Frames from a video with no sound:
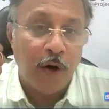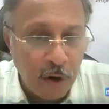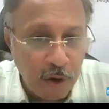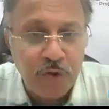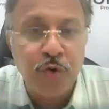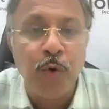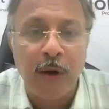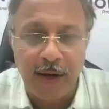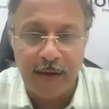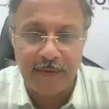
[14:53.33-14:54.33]
or
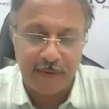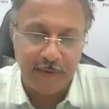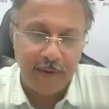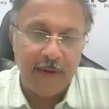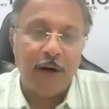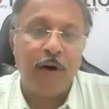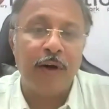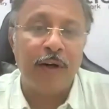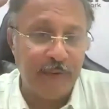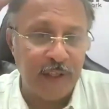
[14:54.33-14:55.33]
Suhas
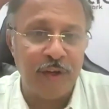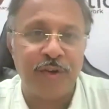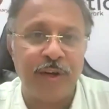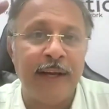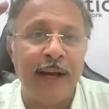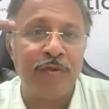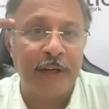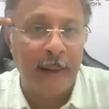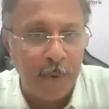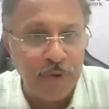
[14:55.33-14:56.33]
Or if it is a check, he has
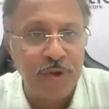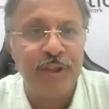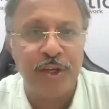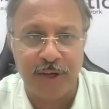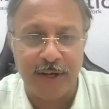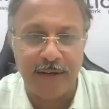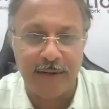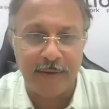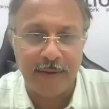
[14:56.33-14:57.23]
to deposit the check.